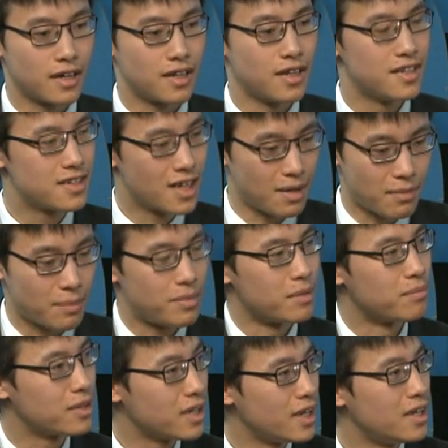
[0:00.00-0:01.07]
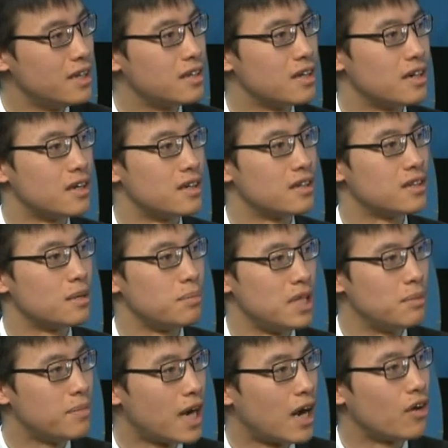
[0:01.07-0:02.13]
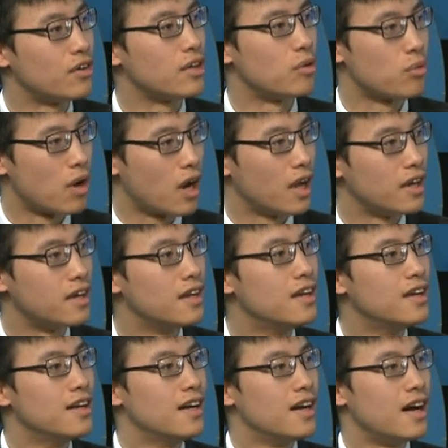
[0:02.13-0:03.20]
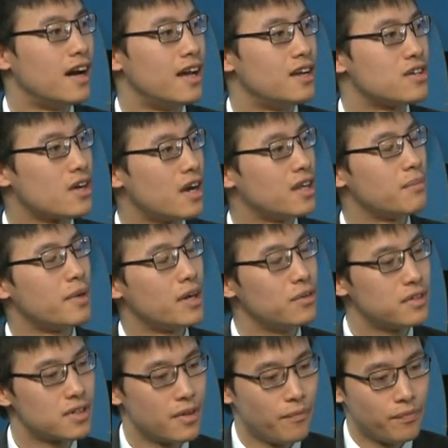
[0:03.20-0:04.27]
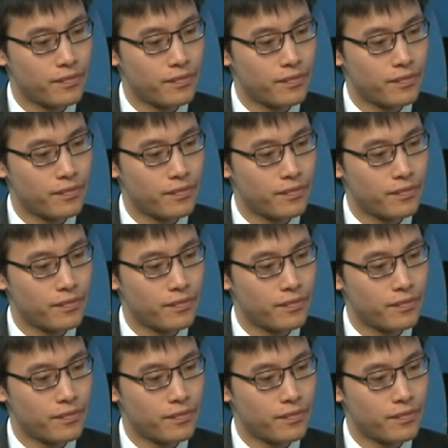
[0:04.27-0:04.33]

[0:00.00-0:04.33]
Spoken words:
kids come up and play the pipa or the ran mm-hmm. And try them out.